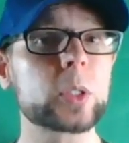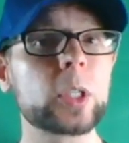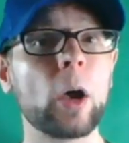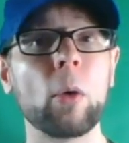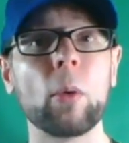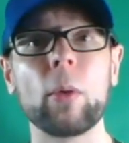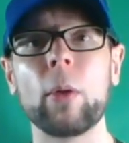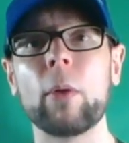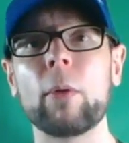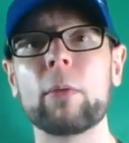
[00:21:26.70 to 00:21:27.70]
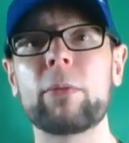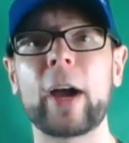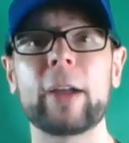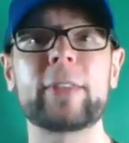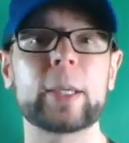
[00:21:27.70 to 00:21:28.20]
So
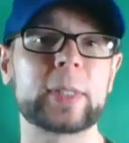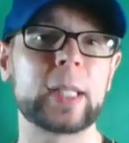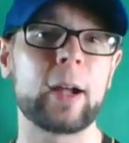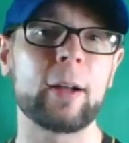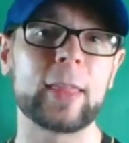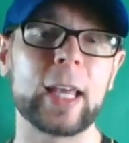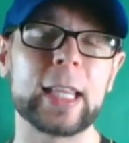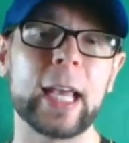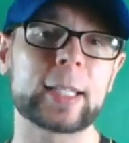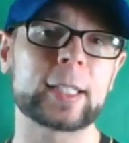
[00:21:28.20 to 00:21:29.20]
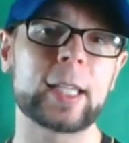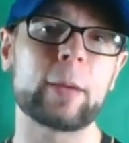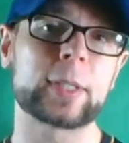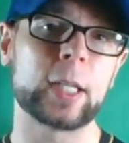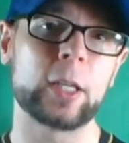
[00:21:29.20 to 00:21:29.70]
5 tips there, the next
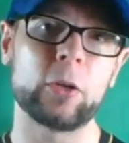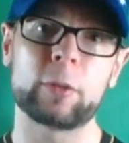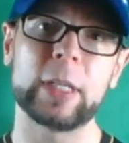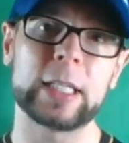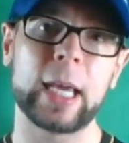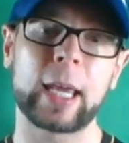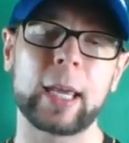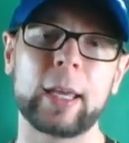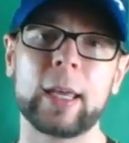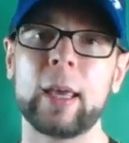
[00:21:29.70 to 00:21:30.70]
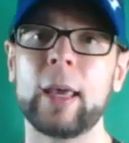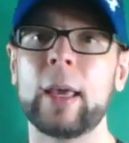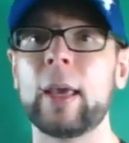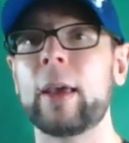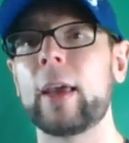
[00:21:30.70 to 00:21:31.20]
steps that you should be taking
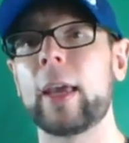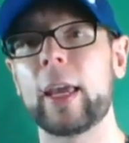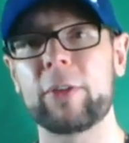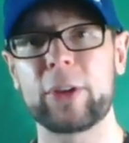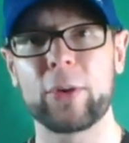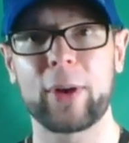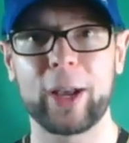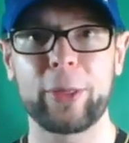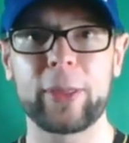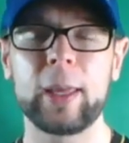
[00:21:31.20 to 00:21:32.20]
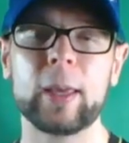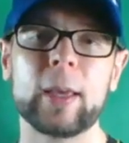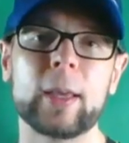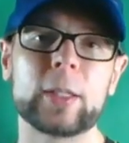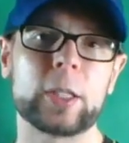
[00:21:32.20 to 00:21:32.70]
if you are healthy
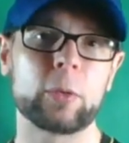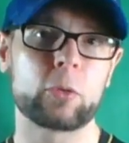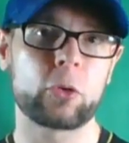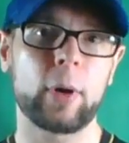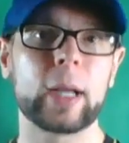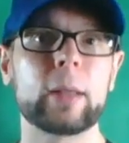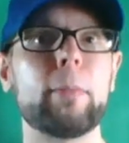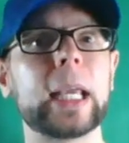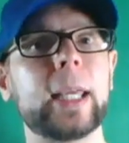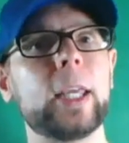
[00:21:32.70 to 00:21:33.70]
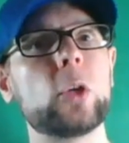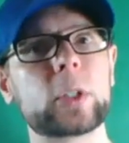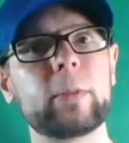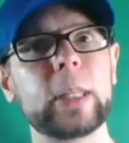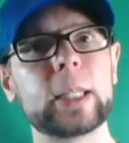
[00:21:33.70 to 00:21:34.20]
to try to make
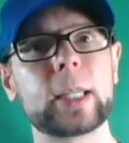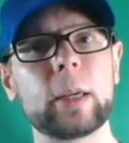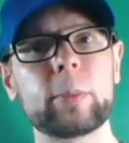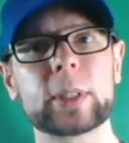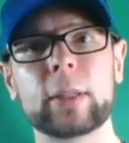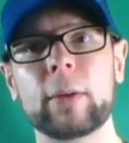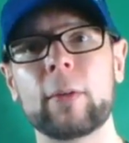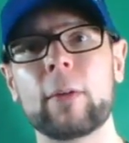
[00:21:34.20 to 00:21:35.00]
use of these tips.